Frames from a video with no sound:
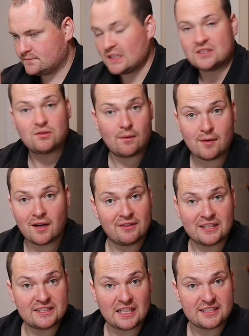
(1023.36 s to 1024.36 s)
So I'm not even gonna
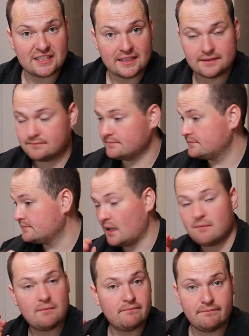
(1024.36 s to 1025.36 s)
touch this.
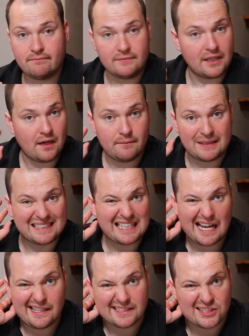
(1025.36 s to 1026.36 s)
Because that is